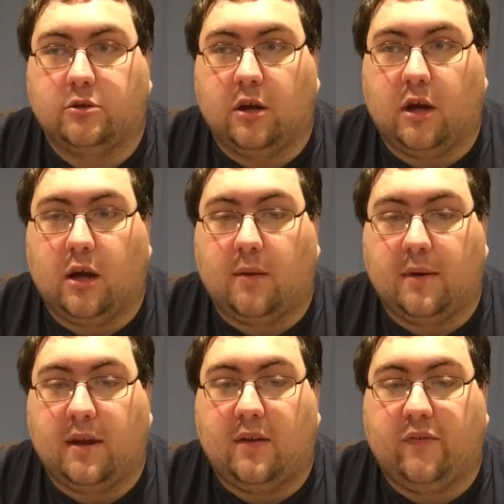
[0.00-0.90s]
in
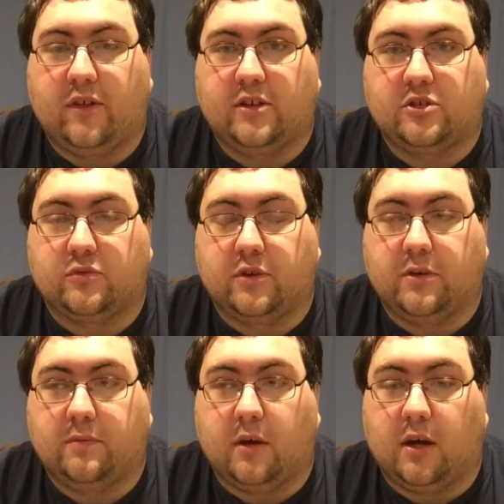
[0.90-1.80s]
NFL
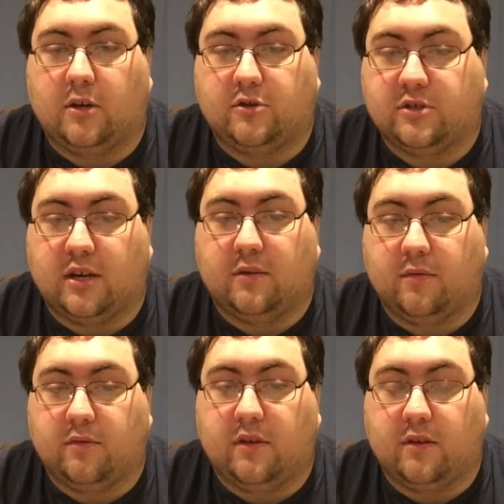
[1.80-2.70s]
history to sign
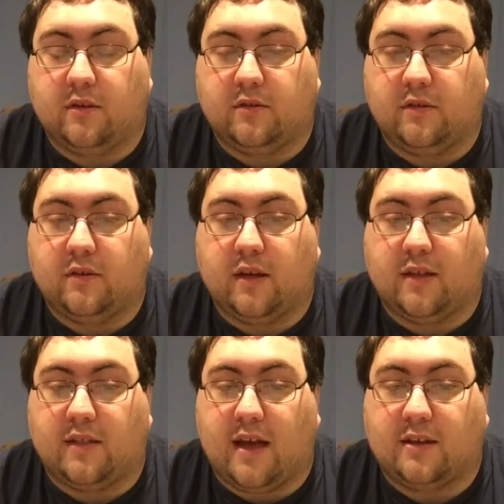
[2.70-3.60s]
a deal
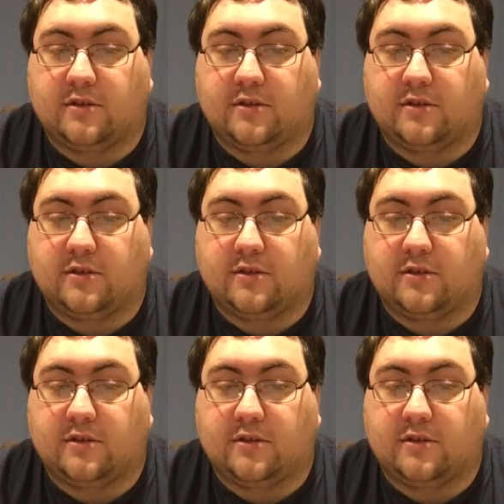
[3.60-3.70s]
like that.